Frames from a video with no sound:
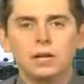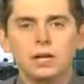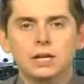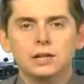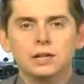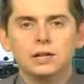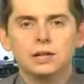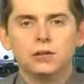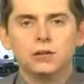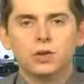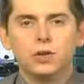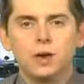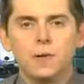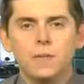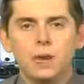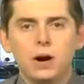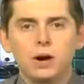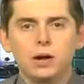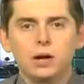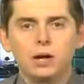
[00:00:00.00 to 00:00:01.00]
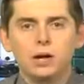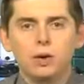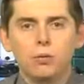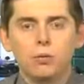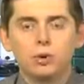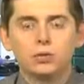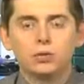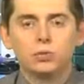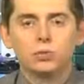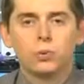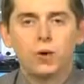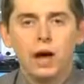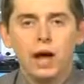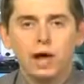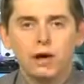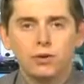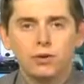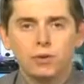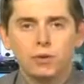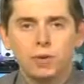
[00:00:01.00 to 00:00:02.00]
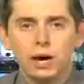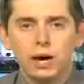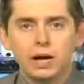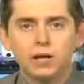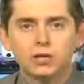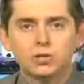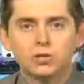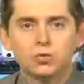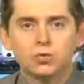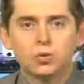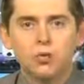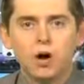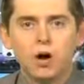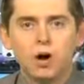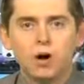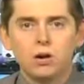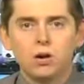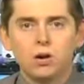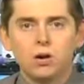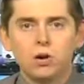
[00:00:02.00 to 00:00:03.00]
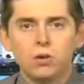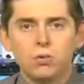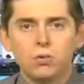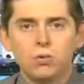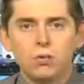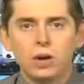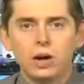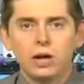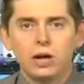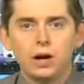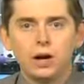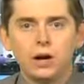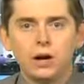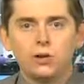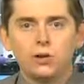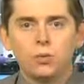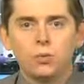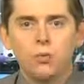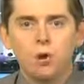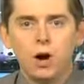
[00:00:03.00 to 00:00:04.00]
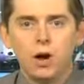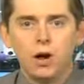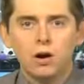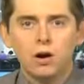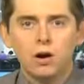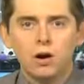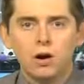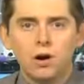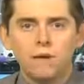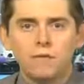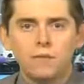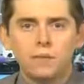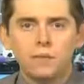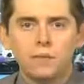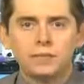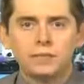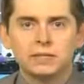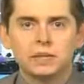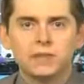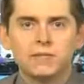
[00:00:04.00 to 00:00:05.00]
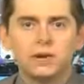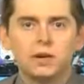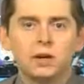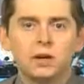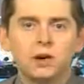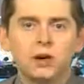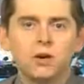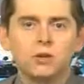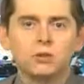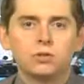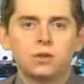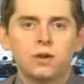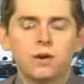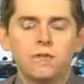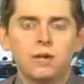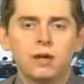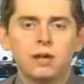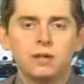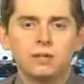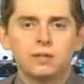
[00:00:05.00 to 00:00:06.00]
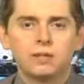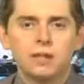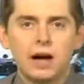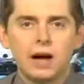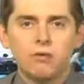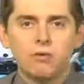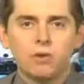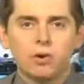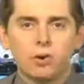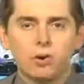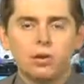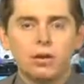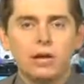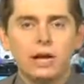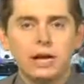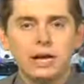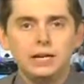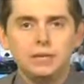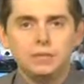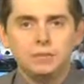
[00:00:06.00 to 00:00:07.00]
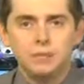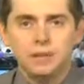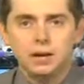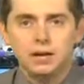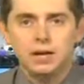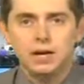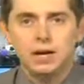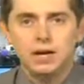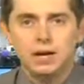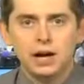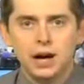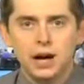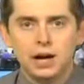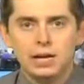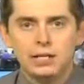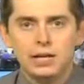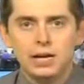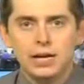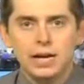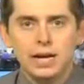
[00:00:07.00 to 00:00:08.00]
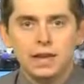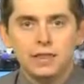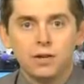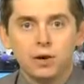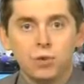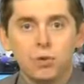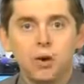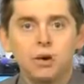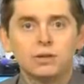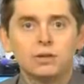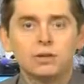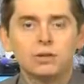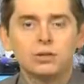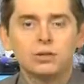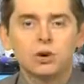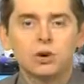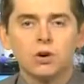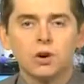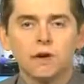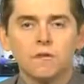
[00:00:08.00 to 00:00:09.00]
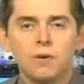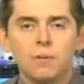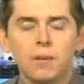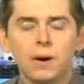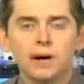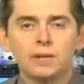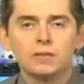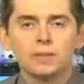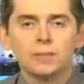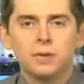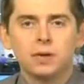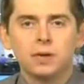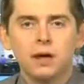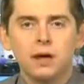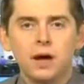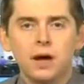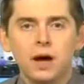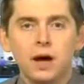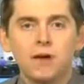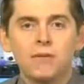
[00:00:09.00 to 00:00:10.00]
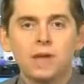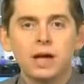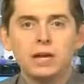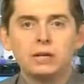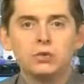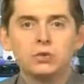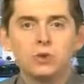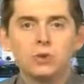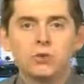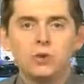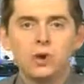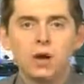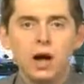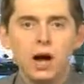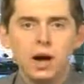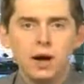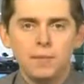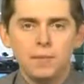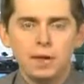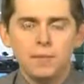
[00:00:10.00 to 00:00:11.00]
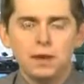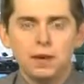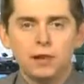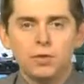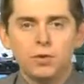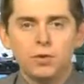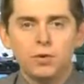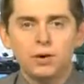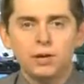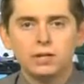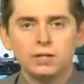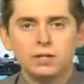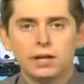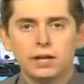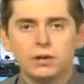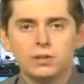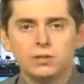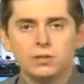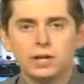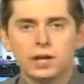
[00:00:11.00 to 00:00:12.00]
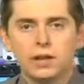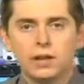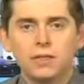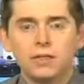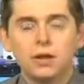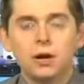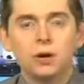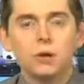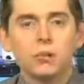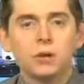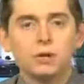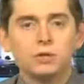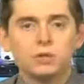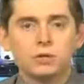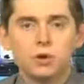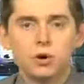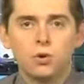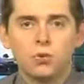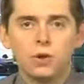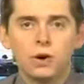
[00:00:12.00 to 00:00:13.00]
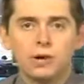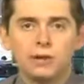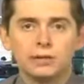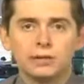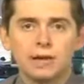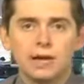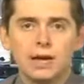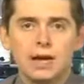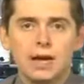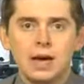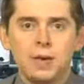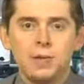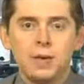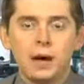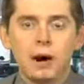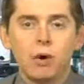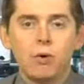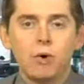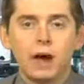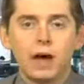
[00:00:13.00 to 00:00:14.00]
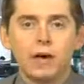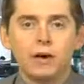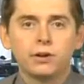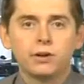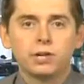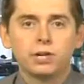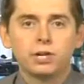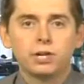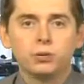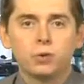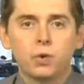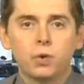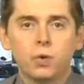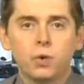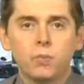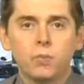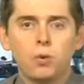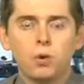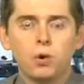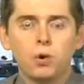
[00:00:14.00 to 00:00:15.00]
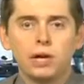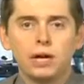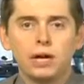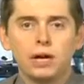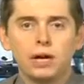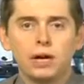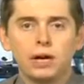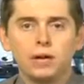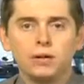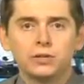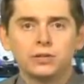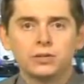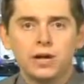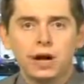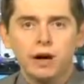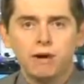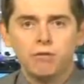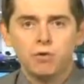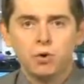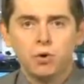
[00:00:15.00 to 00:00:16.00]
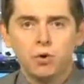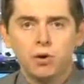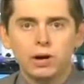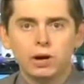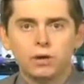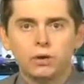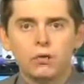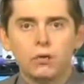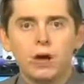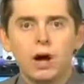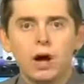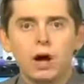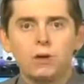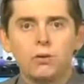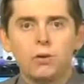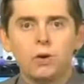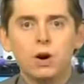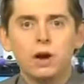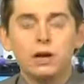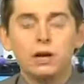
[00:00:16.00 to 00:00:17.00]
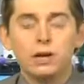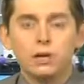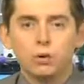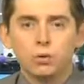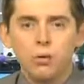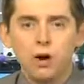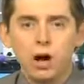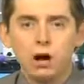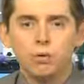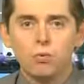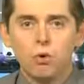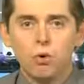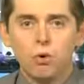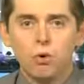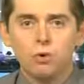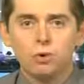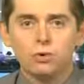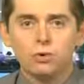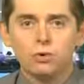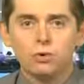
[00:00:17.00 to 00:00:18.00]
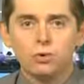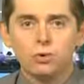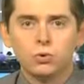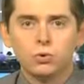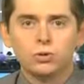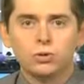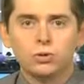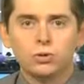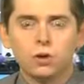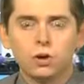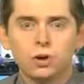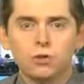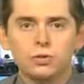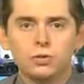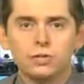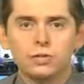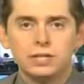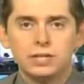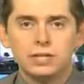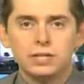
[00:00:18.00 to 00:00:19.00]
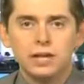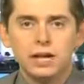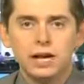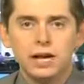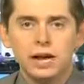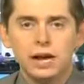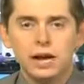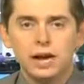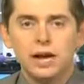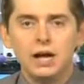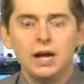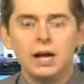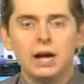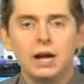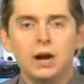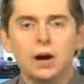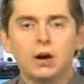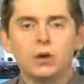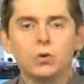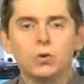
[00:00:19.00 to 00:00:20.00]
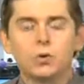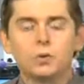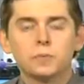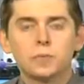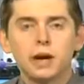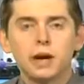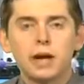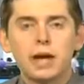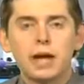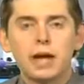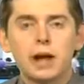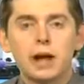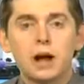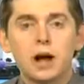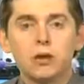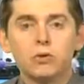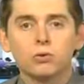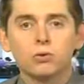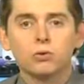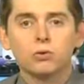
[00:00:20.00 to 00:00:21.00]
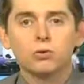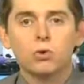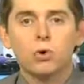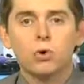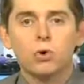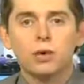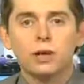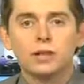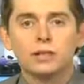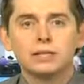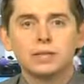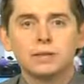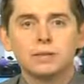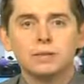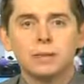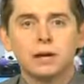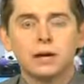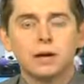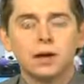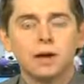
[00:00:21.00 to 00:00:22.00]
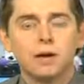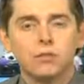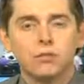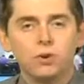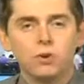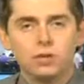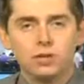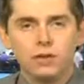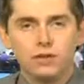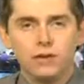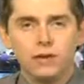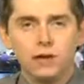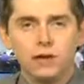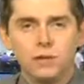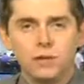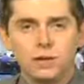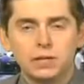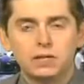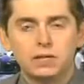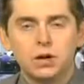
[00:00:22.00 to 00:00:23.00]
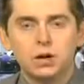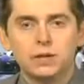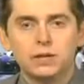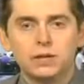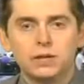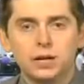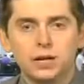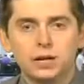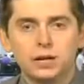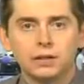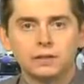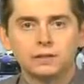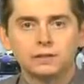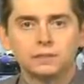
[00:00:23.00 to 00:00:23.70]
Central America was rattled by a strong earthquake underwater off the Pacific coast of El Salvador late Monday night. There was concern of the possibility of a tsunami, but authorities later said there was no risk. Power outages were reported in El Salvador, Nicaragua. Nicaragua ordered schools closed today. Our correspondent Gerardo Torres has been covering the developments all day.